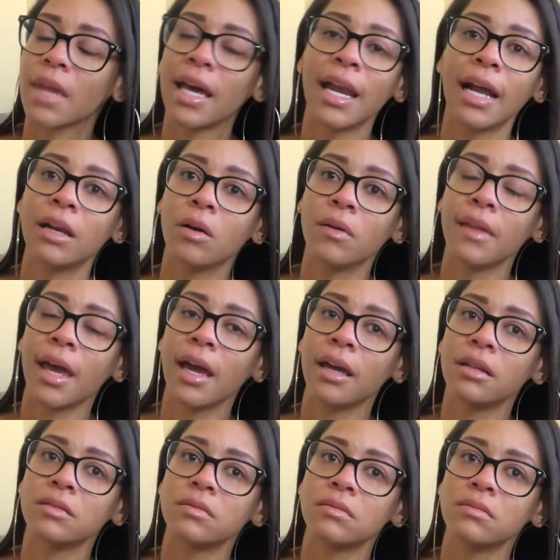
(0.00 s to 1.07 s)
And I know
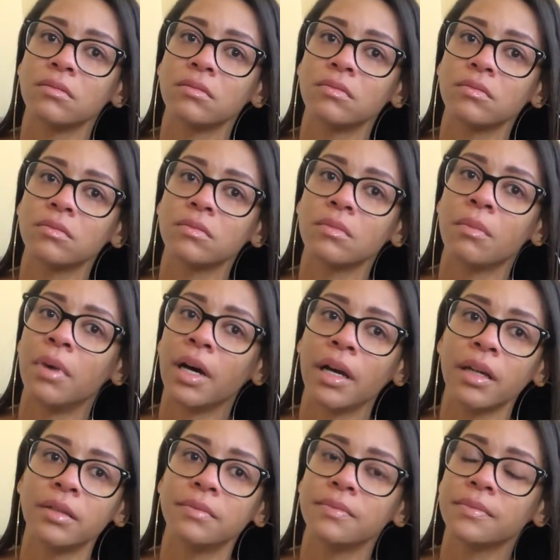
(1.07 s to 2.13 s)
that.
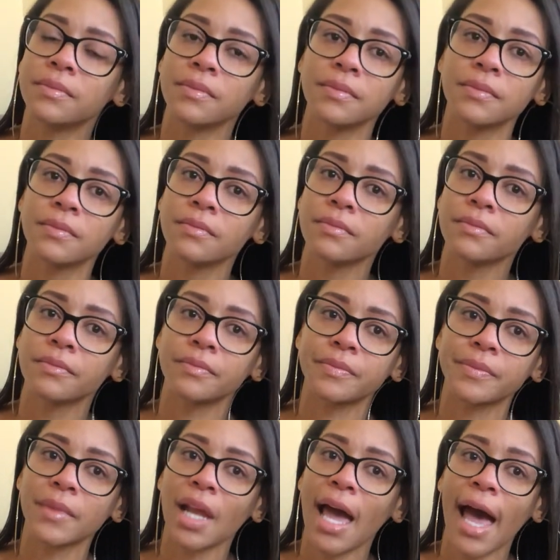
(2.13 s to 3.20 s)
But
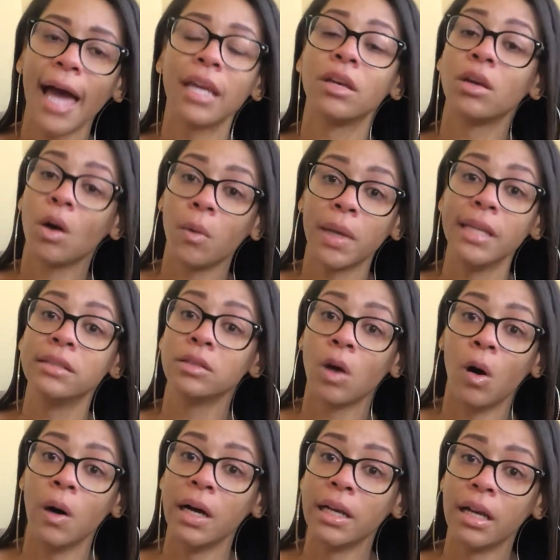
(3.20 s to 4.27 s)
I know he's
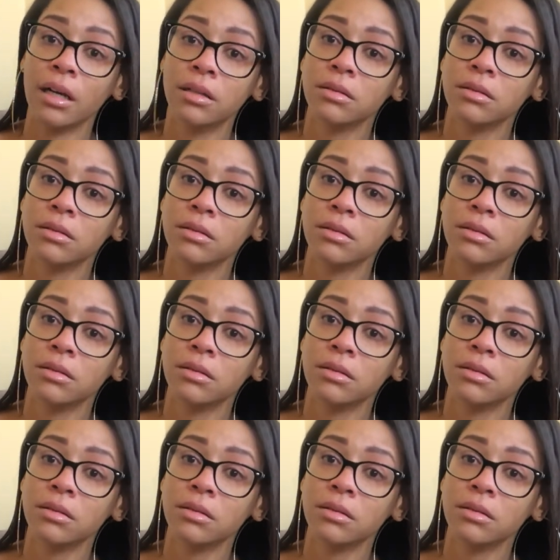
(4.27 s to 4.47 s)
gone.